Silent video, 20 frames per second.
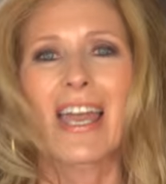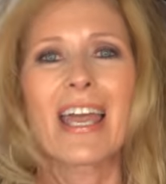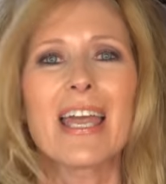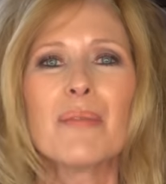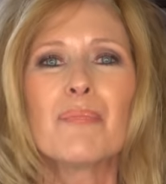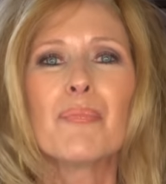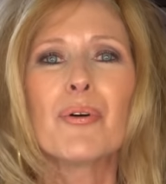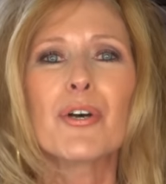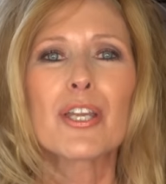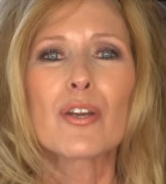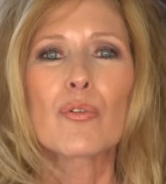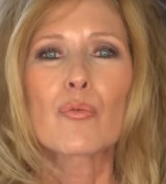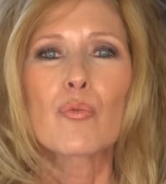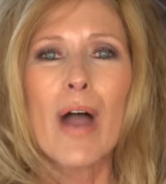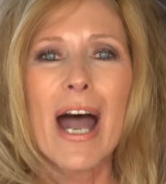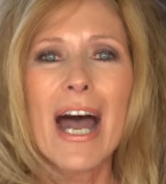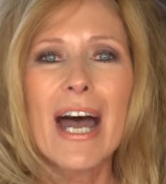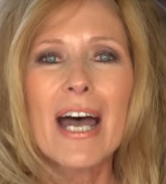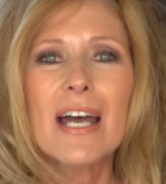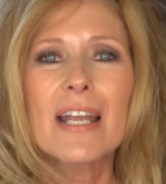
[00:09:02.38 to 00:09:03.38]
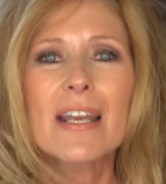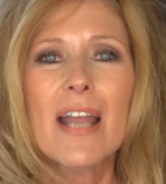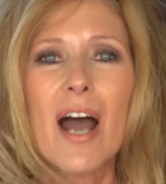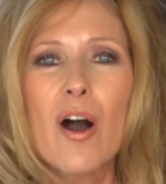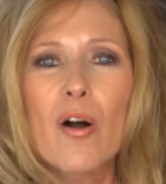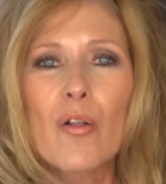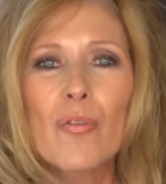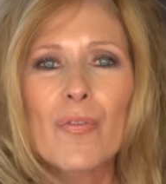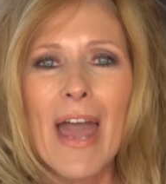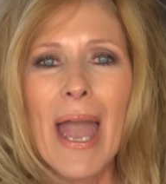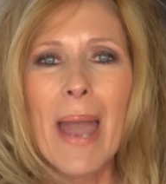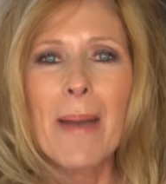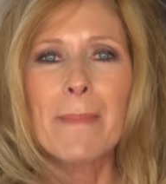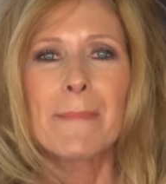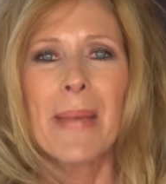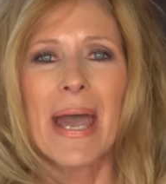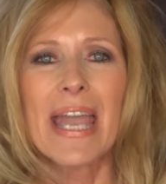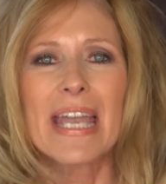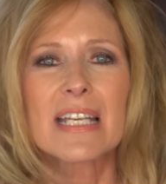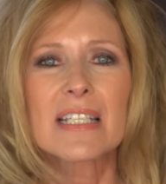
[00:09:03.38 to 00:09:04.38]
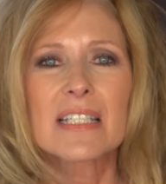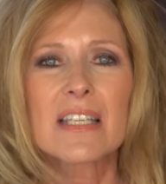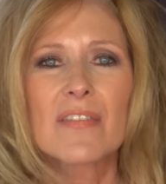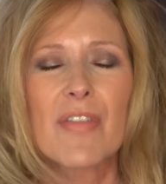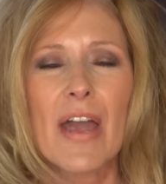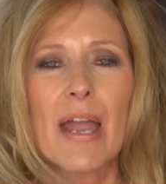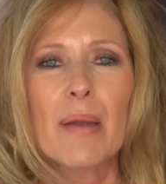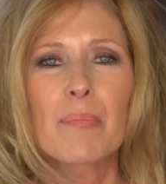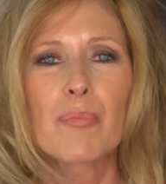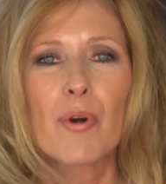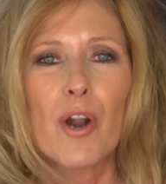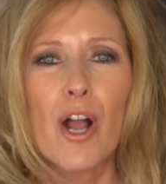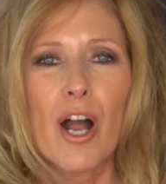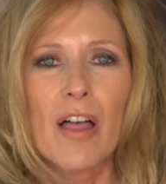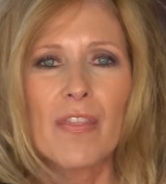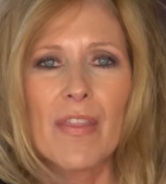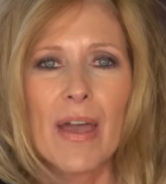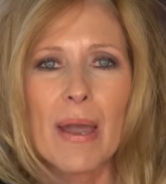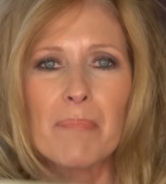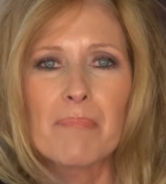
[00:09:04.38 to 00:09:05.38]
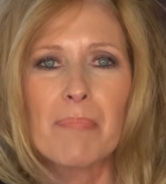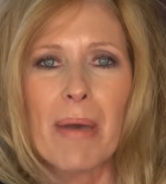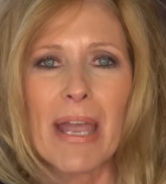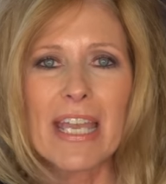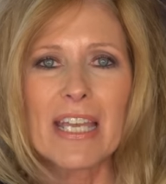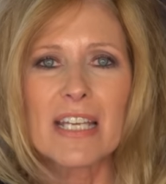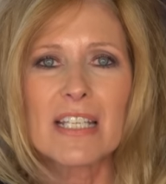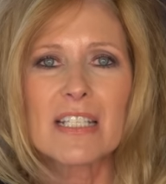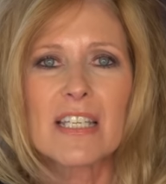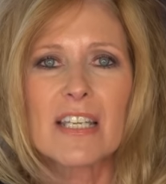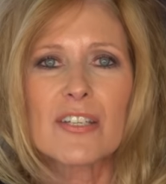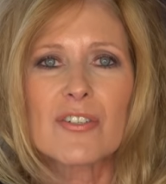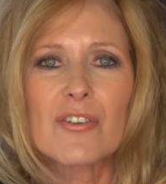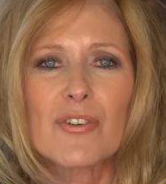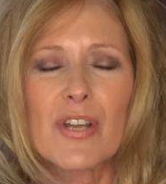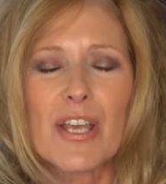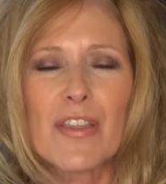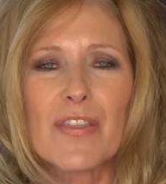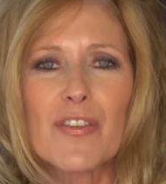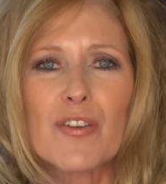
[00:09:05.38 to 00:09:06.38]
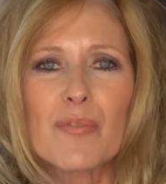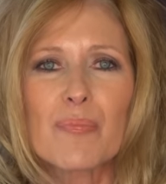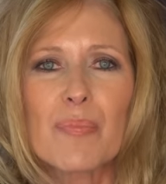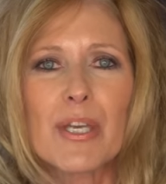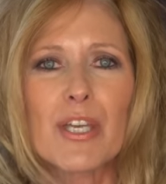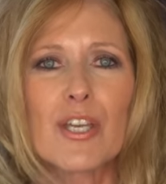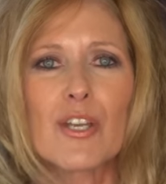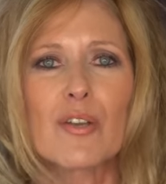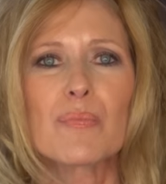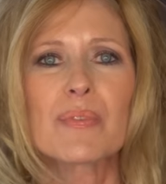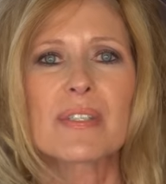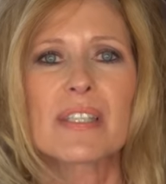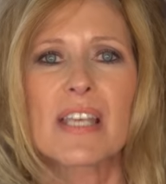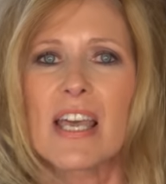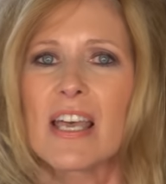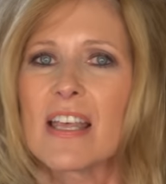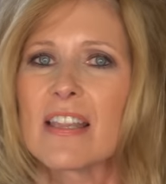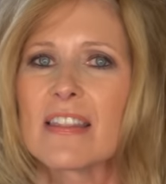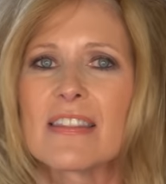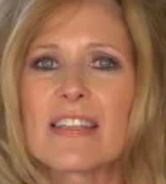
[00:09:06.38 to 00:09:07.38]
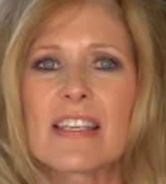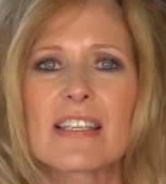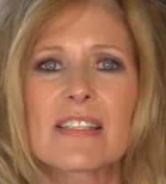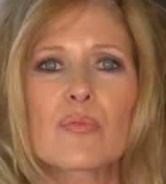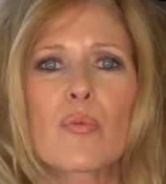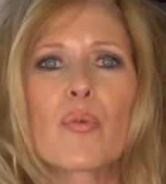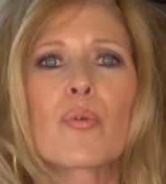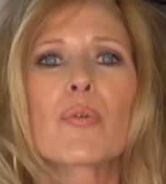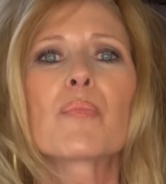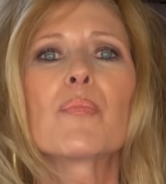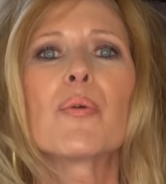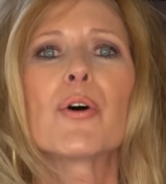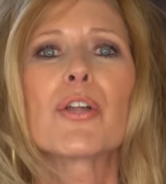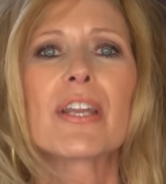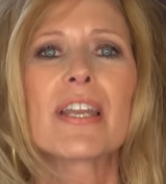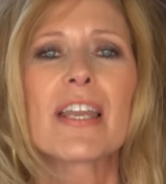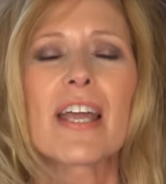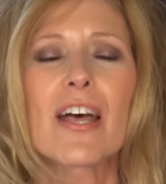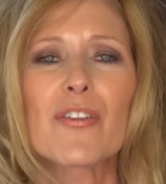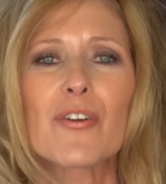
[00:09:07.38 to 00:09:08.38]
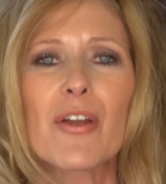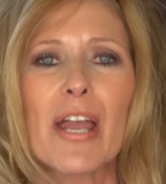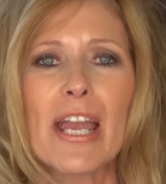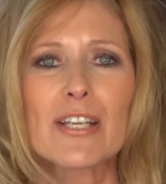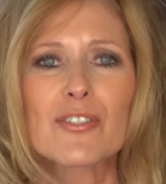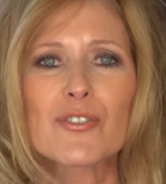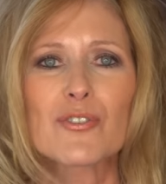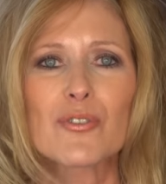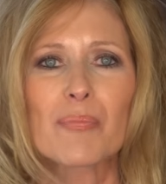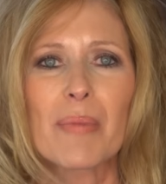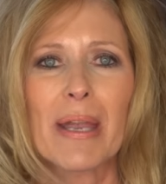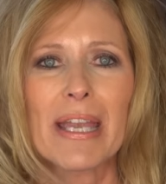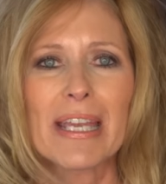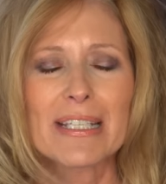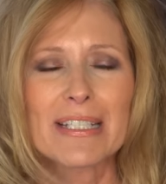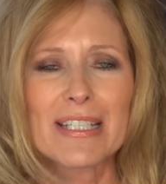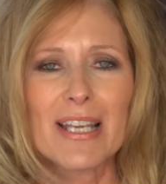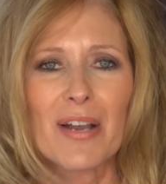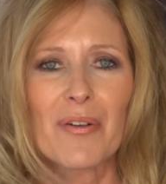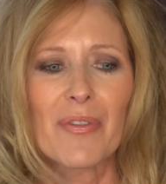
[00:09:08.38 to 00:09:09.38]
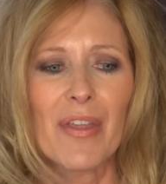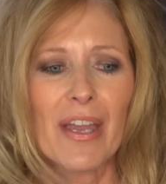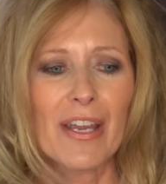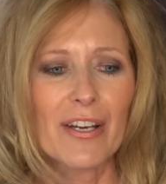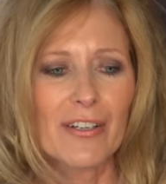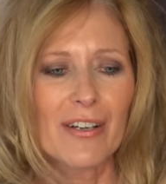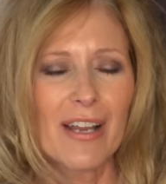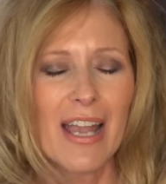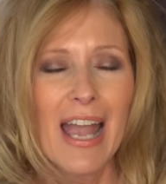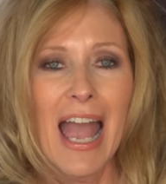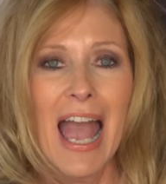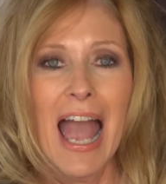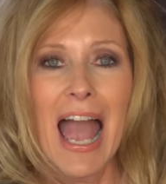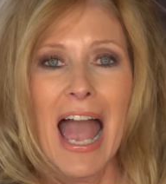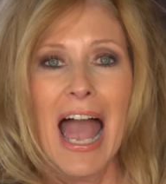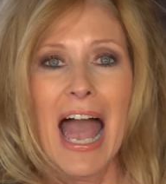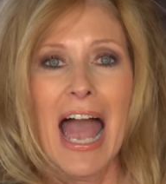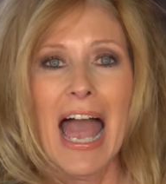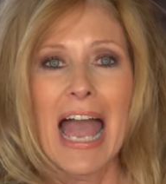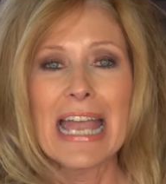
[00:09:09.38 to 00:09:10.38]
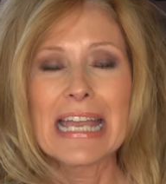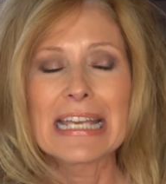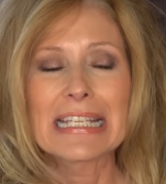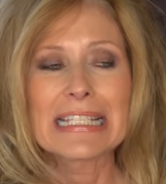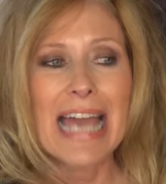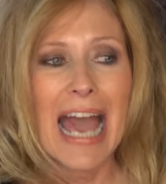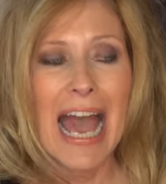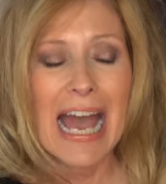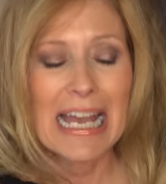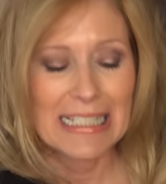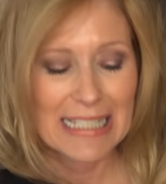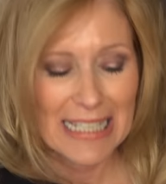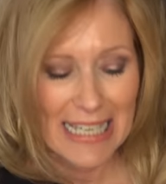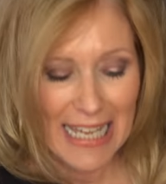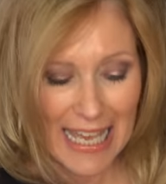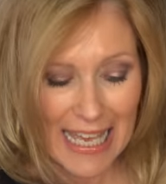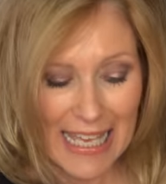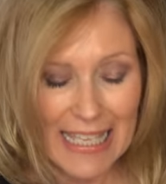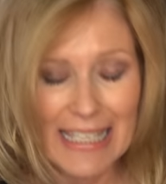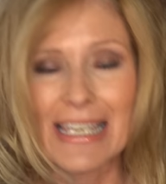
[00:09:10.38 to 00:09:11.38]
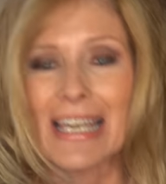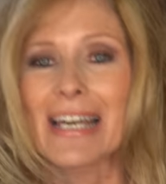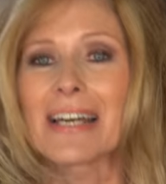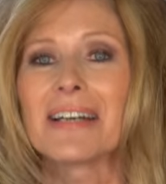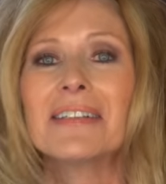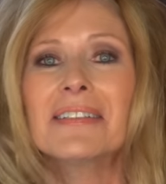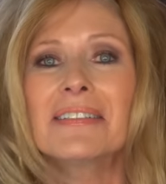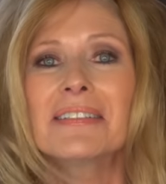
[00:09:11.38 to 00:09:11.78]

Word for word: and put it right on that band of that bra, that band underneath your boobs. This will put another extra band on there. And I tell you,